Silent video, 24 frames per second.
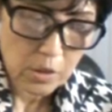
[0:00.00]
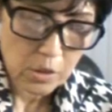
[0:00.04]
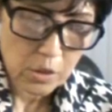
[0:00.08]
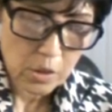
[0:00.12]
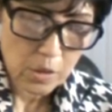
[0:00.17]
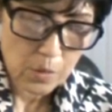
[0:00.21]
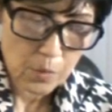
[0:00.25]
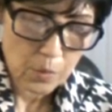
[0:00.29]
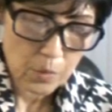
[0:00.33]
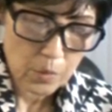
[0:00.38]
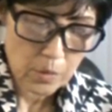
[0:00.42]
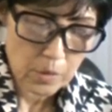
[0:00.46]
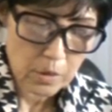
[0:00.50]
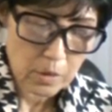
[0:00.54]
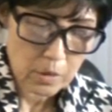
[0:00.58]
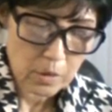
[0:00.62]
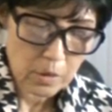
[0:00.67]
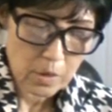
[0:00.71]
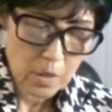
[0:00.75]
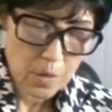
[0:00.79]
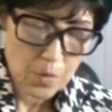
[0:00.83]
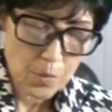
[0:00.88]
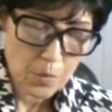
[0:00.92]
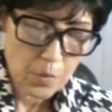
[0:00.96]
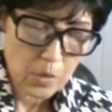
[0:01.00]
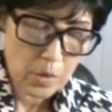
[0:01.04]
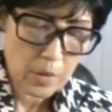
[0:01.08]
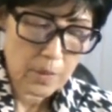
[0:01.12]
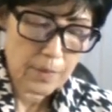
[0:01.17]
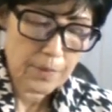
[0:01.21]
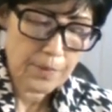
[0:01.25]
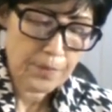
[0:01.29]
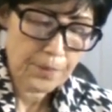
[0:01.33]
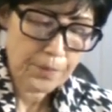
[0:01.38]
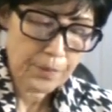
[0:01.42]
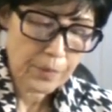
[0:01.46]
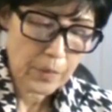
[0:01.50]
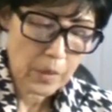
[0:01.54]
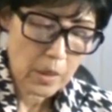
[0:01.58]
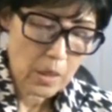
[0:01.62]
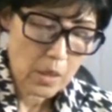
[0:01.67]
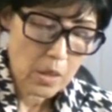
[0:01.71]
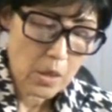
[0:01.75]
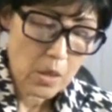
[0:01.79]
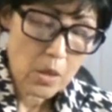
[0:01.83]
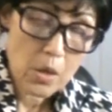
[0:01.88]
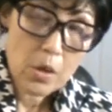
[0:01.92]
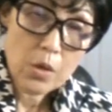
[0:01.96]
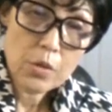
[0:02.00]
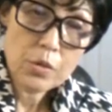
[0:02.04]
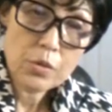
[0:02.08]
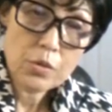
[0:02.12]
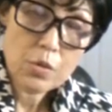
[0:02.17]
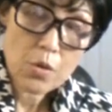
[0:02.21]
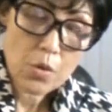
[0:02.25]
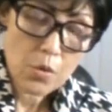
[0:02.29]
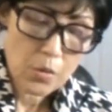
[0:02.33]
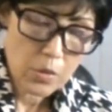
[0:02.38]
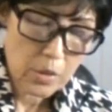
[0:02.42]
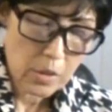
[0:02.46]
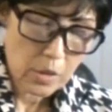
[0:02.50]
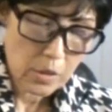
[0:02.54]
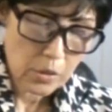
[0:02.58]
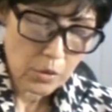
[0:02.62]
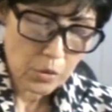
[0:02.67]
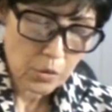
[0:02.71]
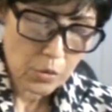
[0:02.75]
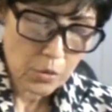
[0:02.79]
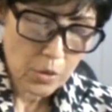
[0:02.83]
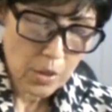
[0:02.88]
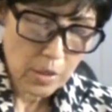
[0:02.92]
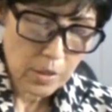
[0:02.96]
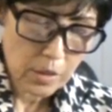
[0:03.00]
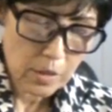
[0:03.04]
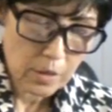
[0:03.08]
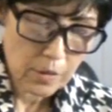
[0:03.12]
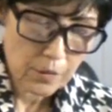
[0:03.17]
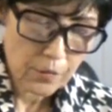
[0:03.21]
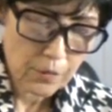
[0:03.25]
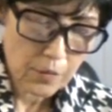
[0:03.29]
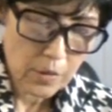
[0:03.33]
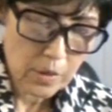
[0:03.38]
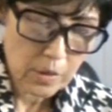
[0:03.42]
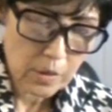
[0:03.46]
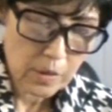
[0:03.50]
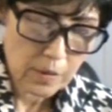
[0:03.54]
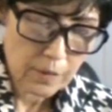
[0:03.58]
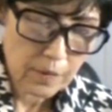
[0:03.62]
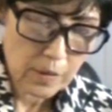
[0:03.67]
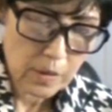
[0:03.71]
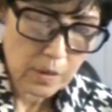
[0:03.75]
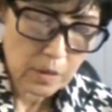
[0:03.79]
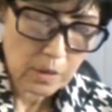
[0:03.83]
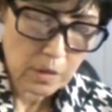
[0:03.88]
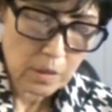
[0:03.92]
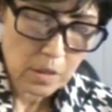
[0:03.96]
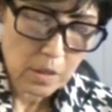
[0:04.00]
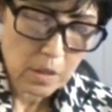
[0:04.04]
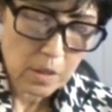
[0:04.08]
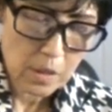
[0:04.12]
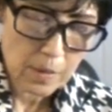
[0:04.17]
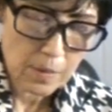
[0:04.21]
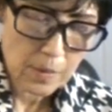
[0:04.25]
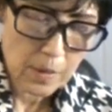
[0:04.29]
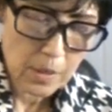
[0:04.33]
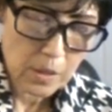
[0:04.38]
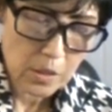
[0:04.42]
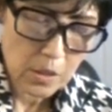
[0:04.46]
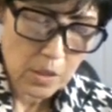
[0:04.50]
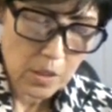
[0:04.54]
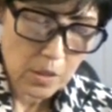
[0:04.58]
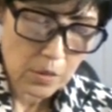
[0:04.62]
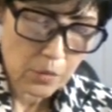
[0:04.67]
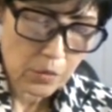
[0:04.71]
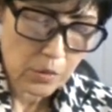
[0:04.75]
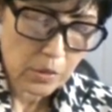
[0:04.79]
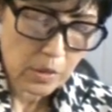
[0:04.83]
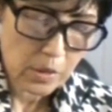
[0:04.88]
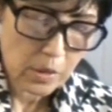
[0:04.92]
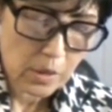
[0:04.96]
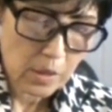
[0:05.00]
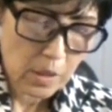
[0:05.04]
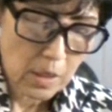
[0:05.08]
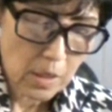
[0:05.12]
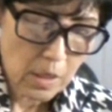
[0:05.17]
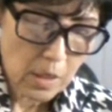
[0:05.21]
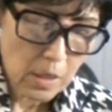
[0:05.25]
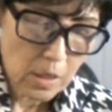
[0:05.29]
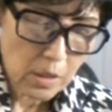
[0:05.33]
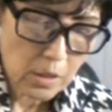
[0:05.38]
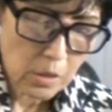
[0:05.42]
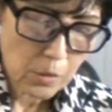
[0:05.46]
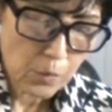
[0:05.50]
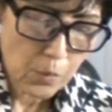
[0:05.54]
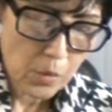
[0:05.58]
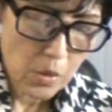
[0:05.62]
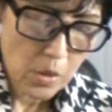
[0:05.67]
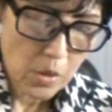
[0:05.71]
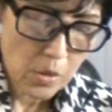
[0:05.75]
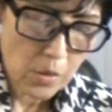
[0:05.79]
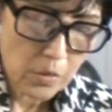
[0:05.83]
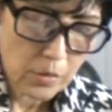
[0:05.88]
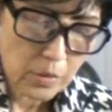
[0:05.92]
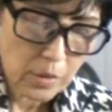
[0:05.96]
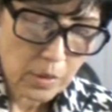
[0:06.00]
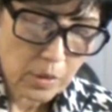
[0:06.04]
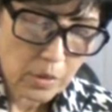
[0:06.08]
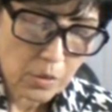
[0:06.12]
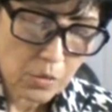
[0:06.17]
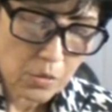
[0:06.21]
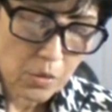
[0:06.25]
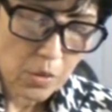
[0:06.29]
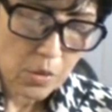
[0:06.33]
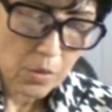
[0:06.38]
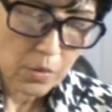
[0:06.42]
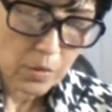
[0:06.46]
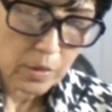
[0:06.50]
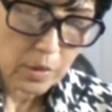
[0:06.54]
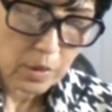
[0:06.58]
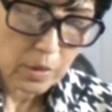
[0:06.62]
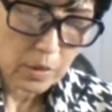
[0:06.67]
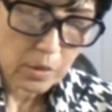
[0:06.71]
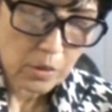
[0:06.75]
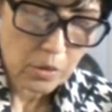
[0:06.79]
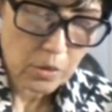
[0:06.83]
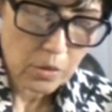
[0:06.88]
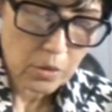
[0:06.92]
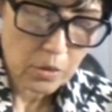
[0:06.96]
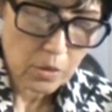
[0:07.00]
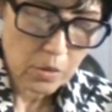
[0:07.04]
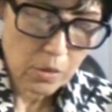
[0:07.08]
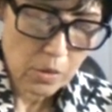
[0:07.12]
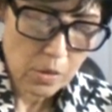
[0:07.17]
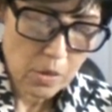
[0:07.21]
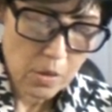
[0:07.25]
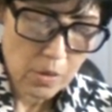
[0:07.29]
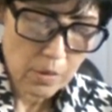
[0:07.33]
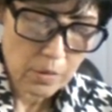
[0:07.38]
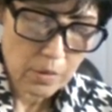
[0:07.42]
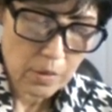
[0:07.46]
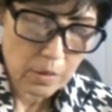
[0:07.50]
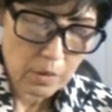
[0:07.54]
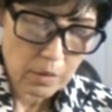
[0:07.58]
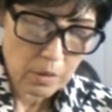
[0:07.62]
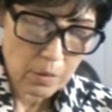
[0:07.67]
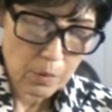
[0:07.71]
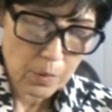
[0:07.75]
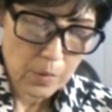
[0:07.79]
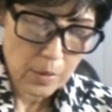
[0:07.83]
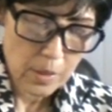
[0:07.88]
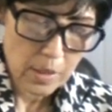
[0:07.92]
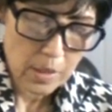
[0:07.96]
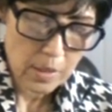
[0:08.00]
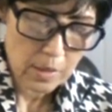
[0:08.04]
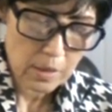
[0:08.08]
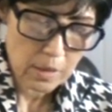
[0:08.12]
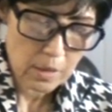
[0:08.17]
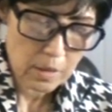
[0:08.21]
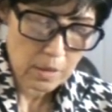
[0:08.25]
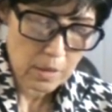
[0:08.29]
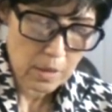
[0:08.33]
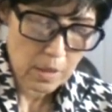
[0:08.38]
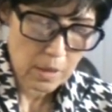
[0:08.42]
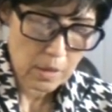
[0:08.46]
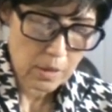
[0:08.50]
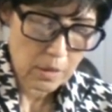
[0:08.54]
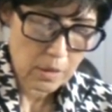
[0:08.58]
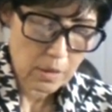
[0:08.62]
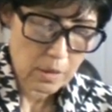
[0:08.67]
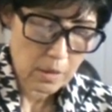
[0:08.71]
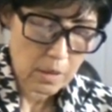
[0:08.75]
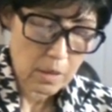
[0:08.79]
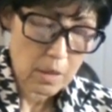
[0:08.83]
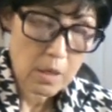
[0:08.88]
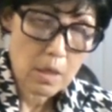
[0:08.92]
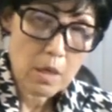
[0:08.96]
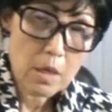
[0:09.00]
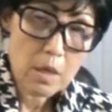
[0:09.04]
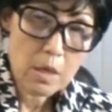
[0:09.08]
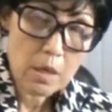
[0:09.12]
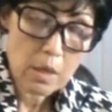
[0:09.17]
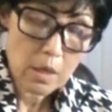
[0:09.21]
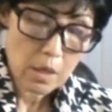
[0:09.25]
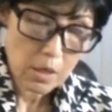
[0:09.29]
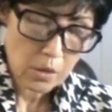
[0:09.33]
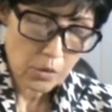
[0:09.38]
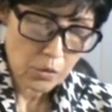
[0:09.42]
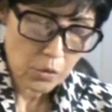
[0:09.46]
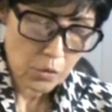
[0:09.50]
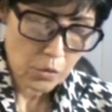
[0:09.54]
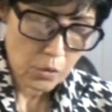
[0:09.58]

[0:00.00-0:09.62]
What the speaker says: ship timber. So he stretched in front of his team and chariot, sprawled and rolling, clawing the bloody dust. His